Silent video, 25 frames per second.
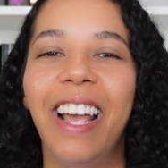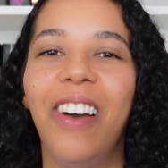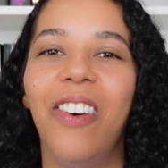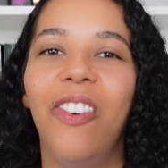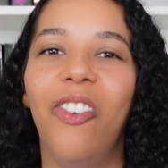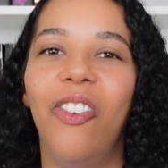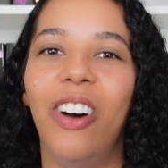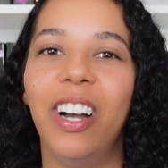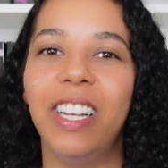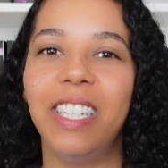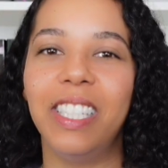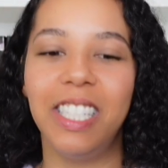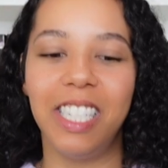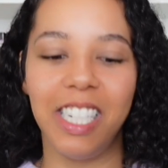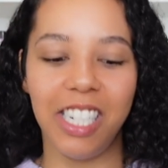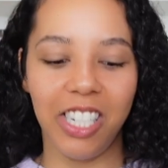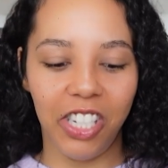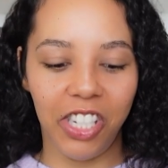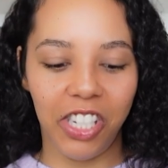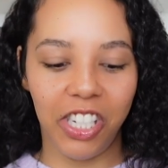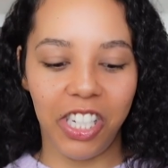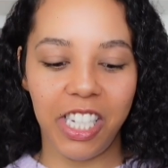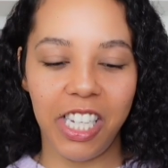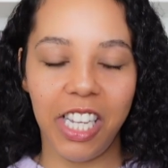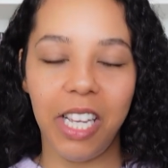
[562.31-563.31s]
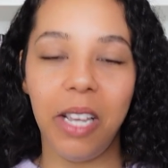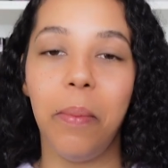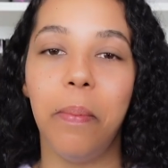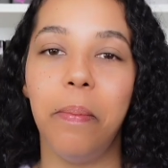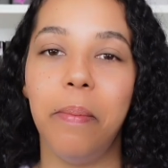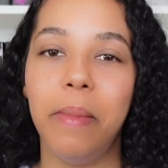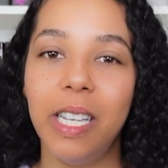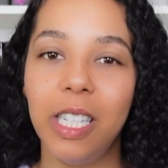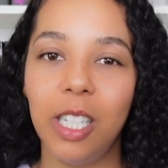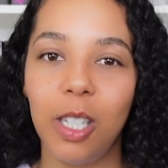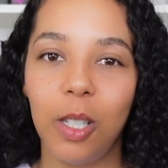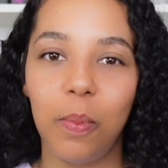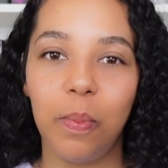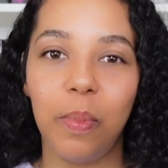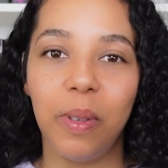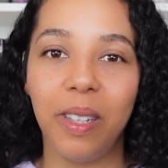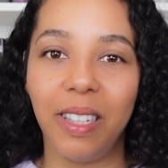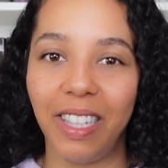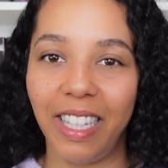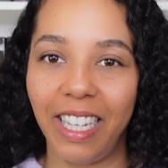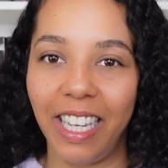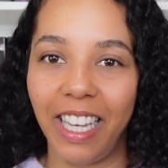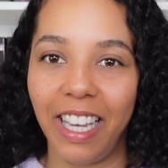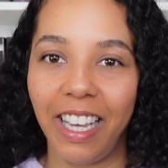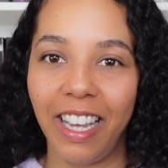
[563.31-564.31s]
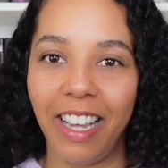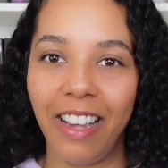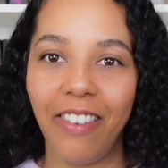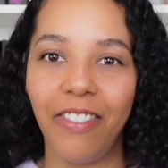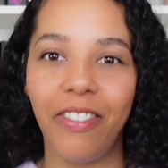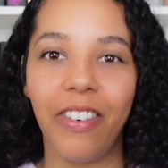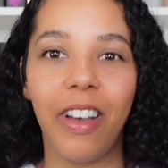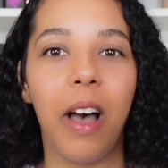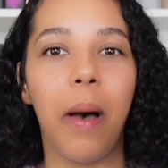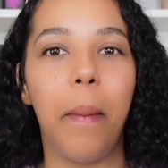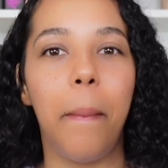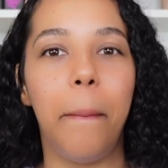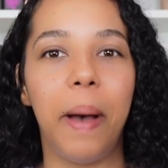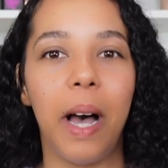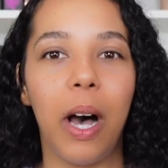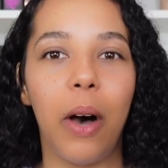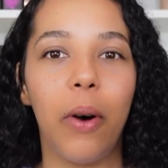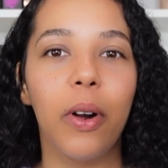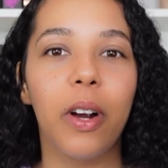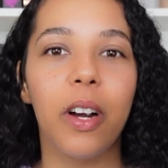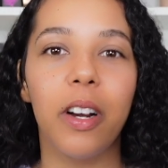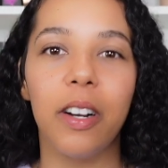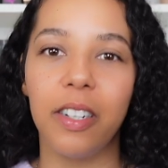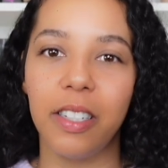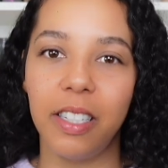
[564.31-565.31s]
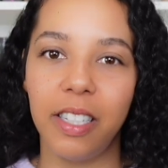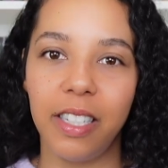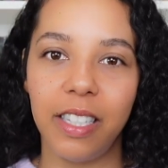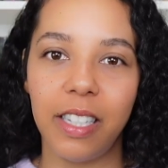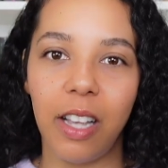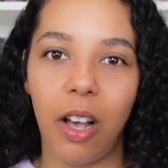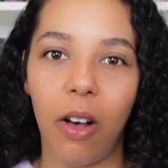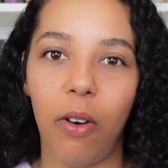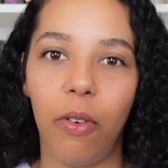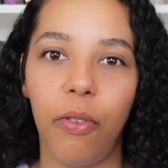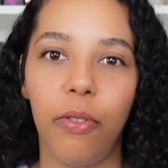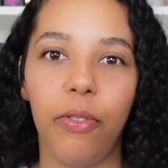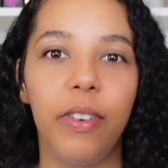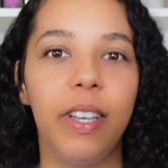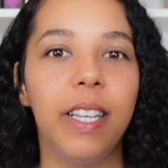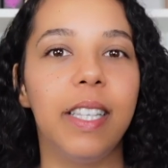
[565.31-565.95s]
What does she misbelieve about herself?